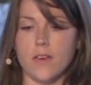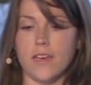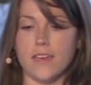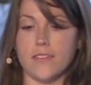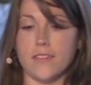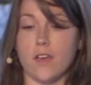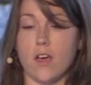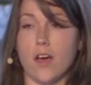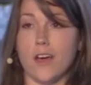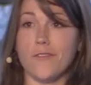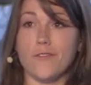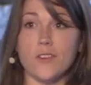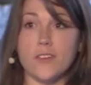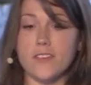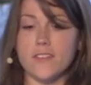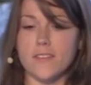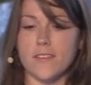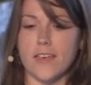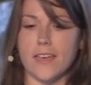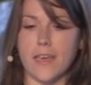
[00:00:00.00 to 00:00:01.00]
As a
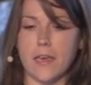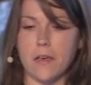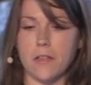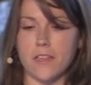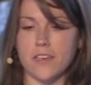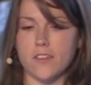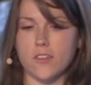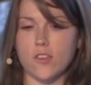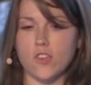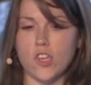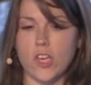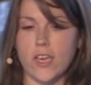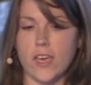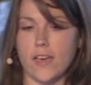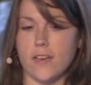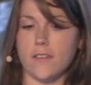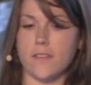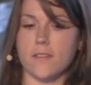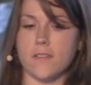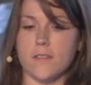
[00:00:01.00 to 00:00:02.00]
conference like
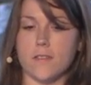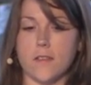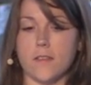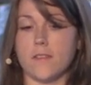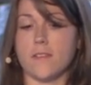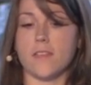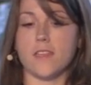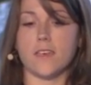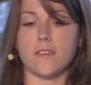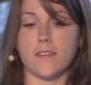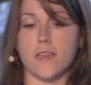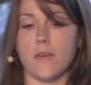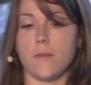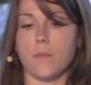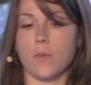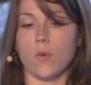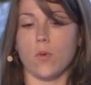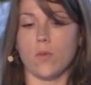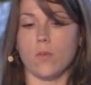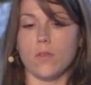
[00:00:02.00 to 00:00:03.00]
LXJS sets the
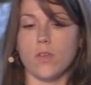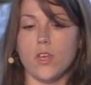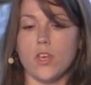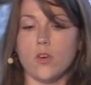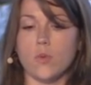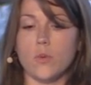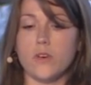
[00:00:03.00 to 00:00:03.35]
example,